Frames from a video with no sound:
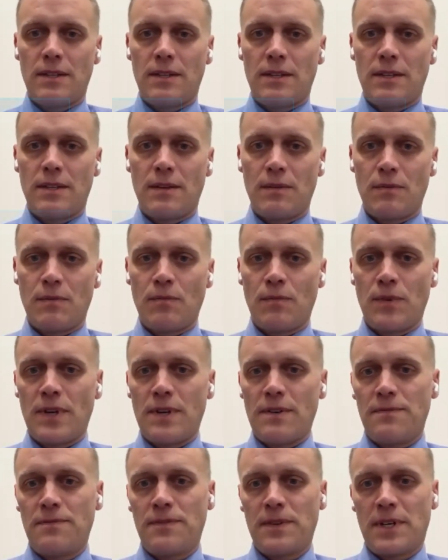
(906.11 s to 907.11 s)
and then
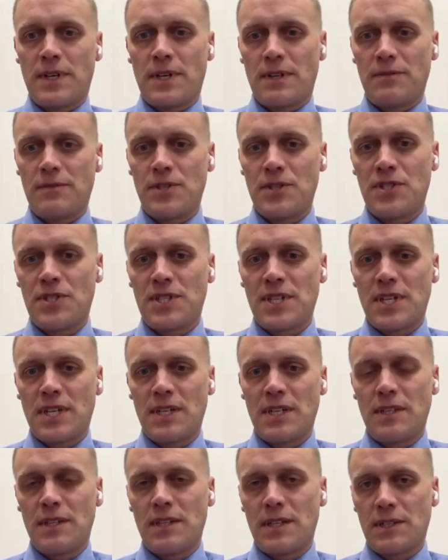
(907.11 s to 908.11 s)
we've just
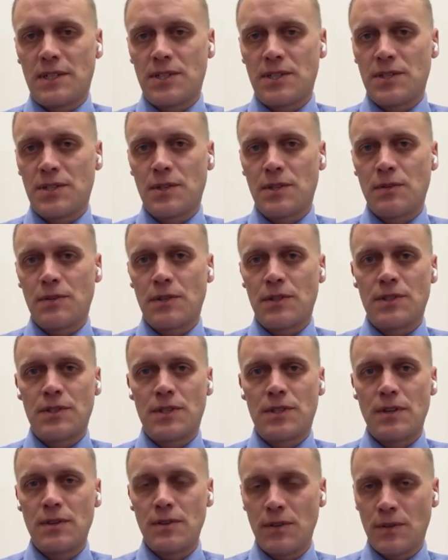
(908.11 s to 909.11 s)
seen that Cisco
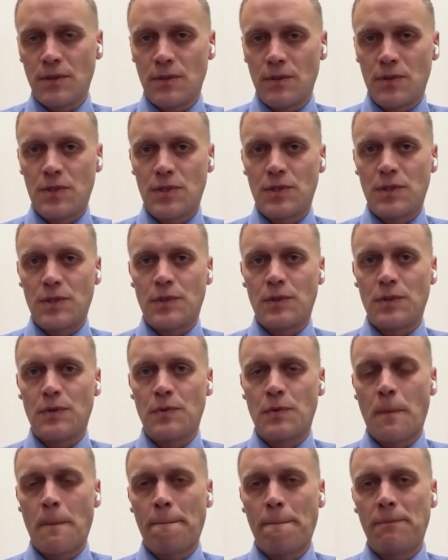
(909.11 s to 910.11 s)
continues
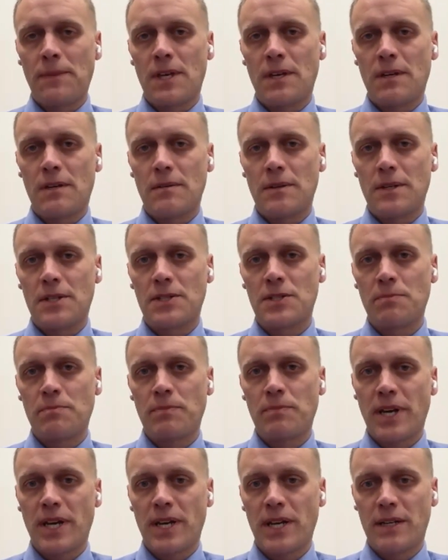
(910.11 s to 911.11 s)
to
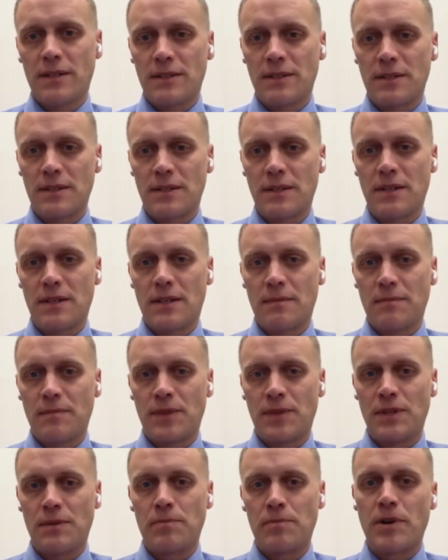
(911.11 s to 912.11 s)
expand
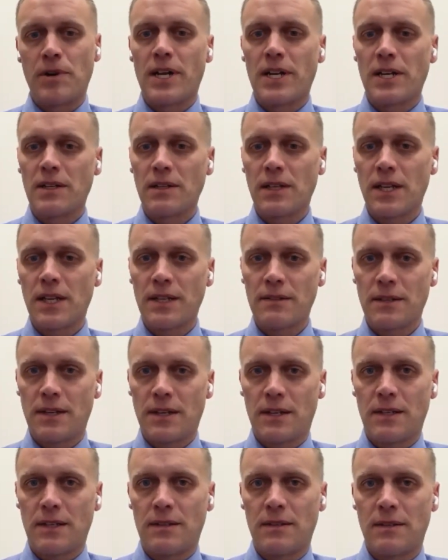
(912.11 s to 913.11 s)
their product
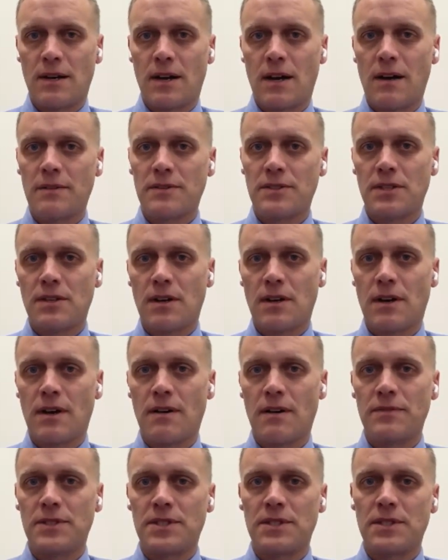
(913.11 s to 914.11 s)
line, and then
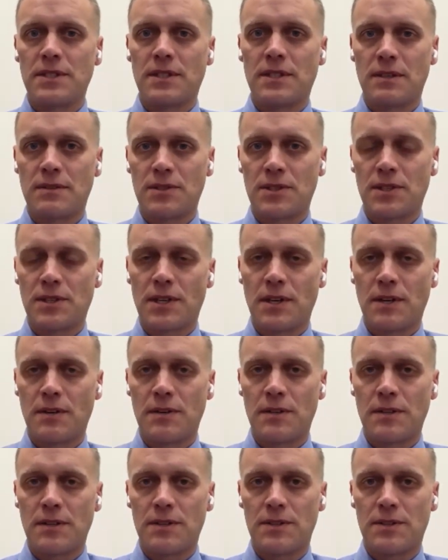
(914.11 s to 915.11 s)
obviously
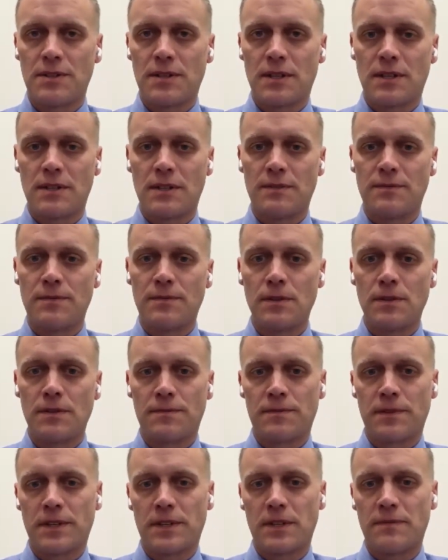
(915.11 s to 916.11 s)
security is on the
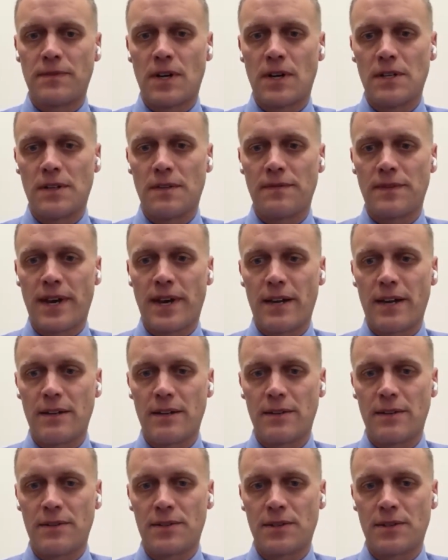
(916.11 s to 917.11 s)
forefront of all of that.
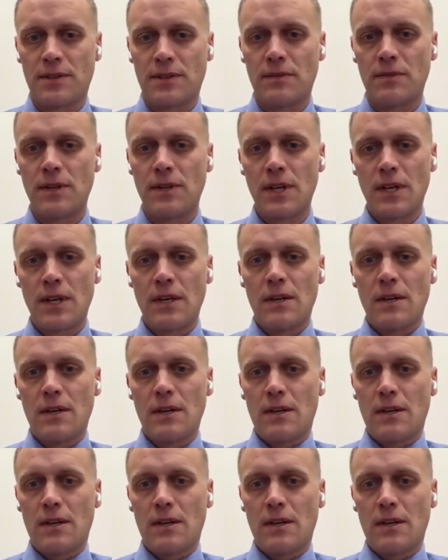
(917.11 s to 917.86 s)
And so